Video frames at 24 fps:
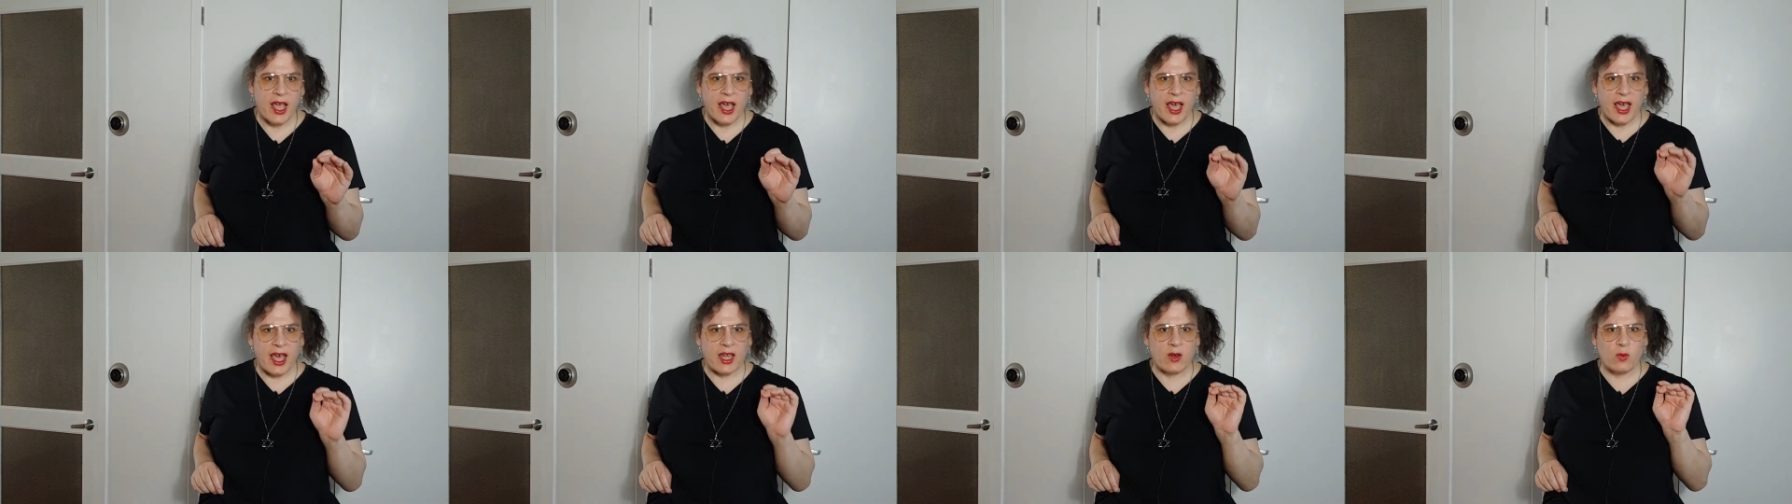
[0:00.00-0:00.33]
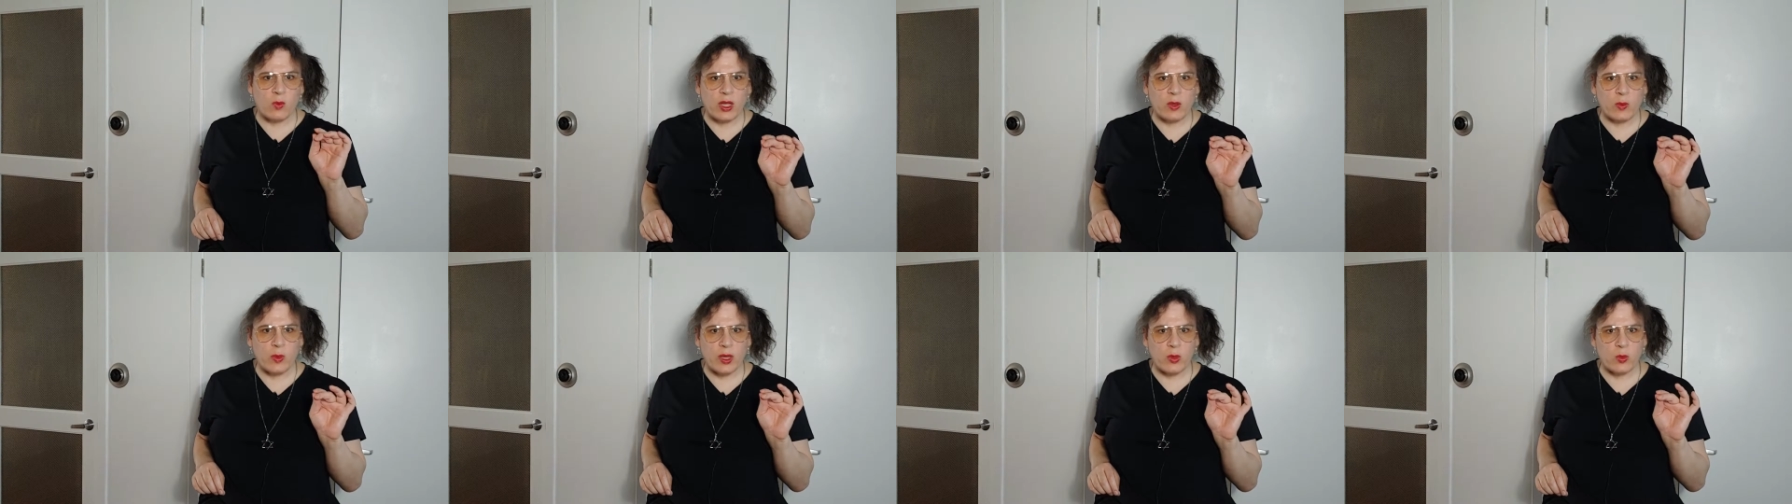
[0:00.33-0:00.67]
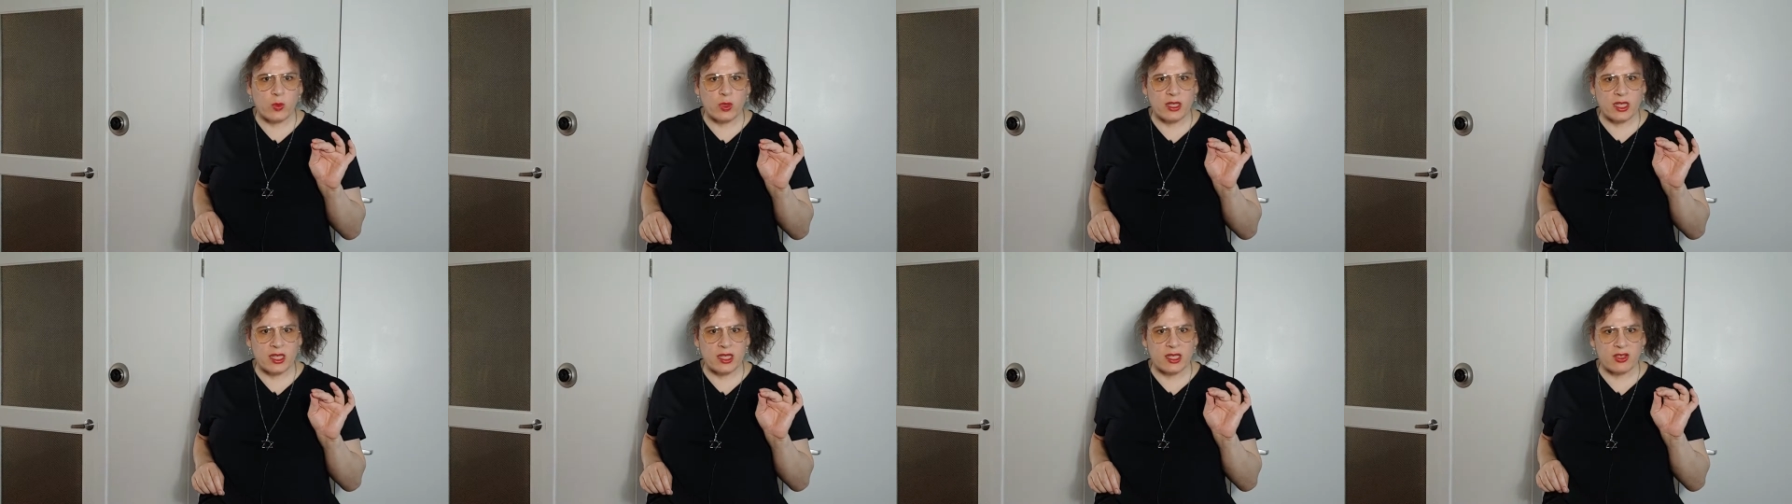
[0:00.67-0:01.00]
and Will Witt
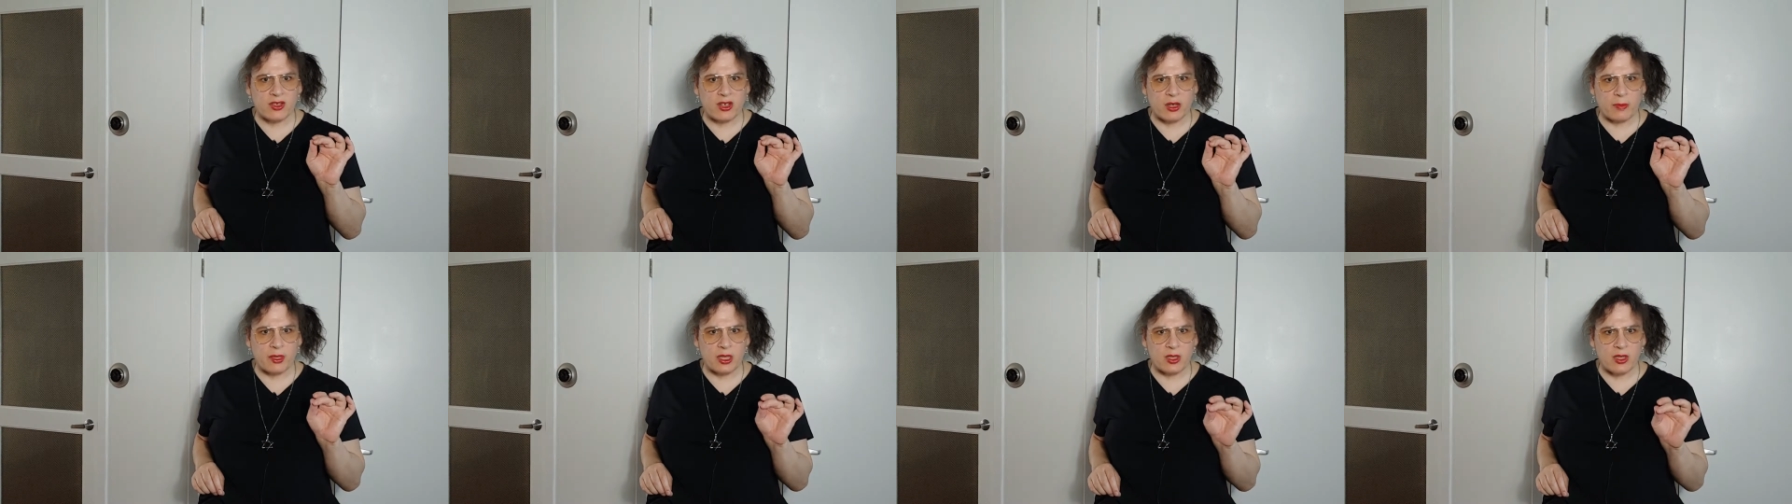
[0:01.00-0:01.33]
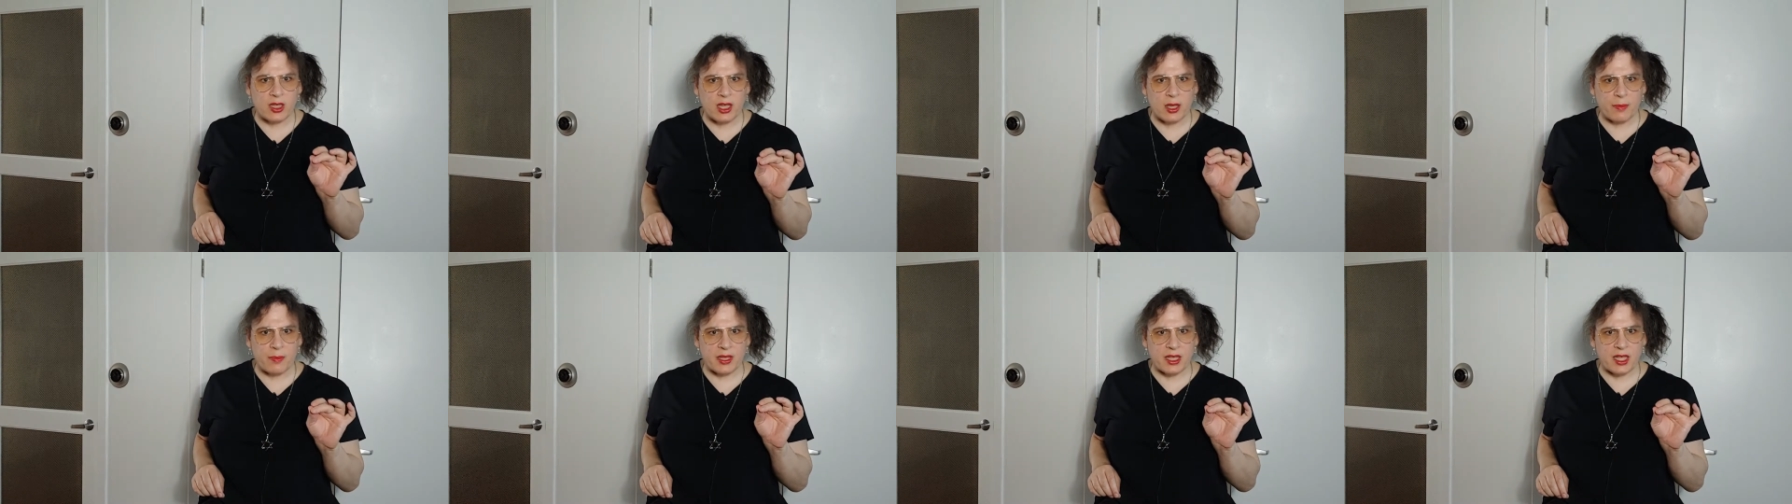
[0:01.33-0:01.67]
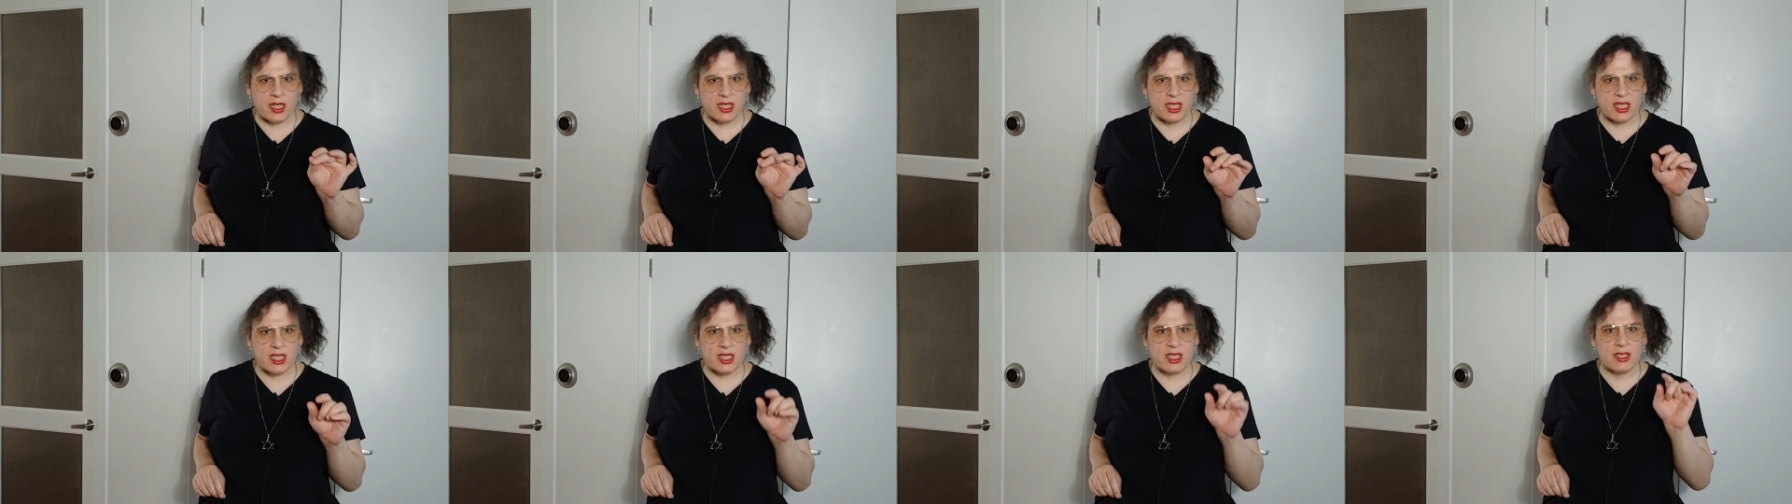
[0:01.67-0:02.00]
were distributing a
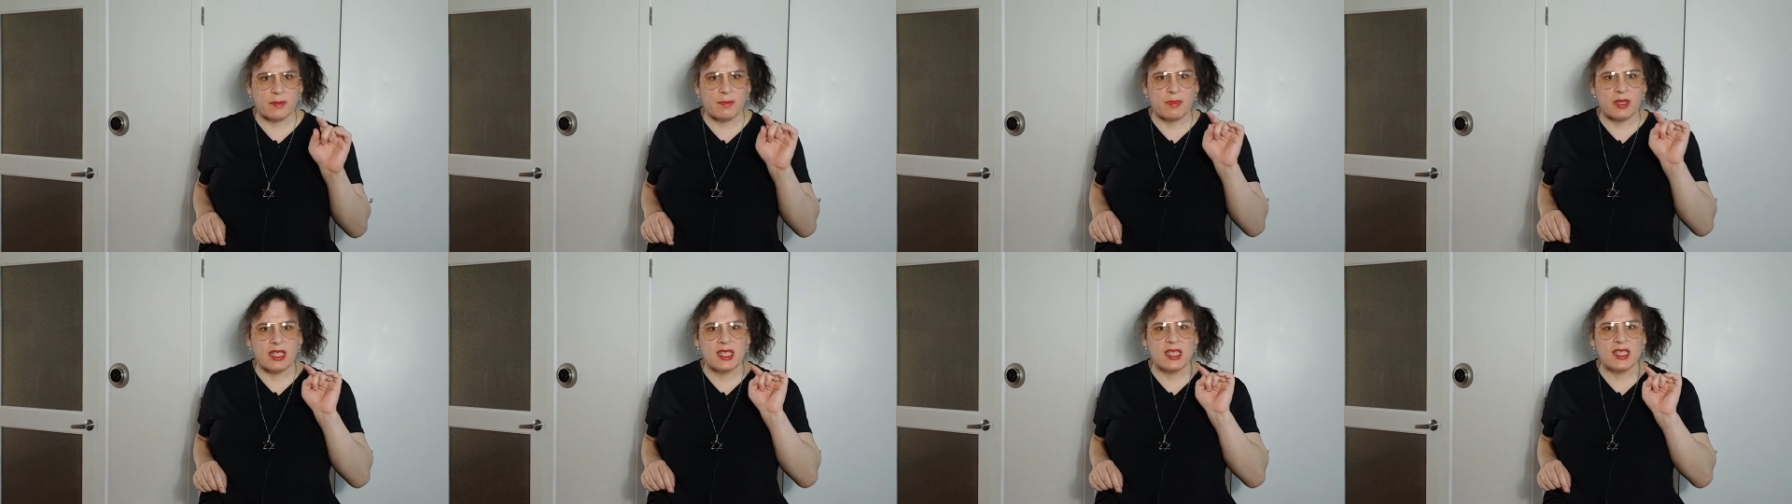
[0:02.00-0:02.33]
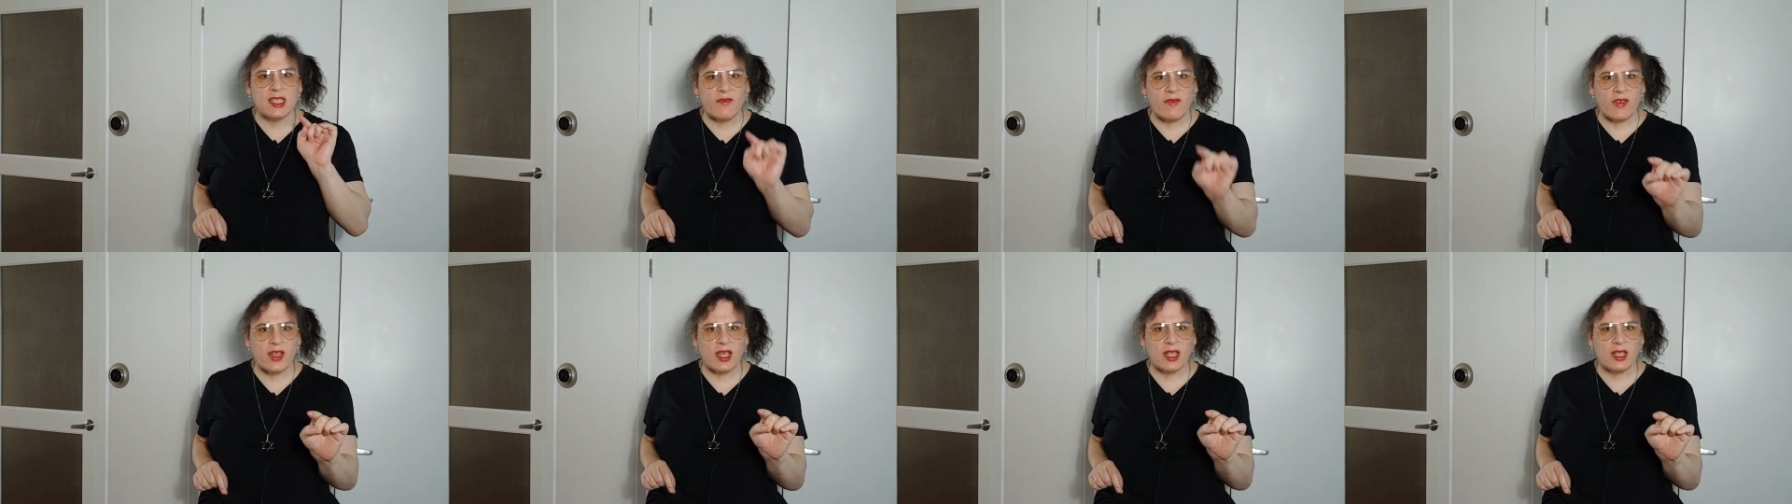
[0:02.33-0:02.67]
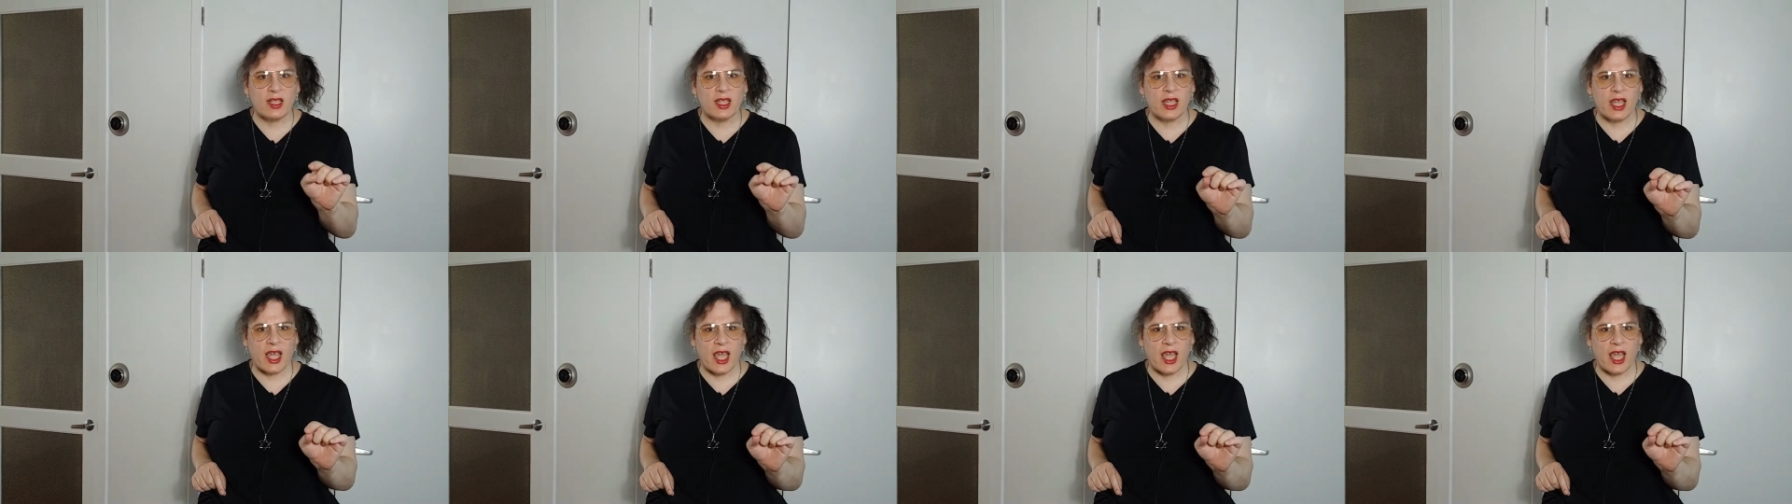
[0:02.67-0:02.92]
petition specifically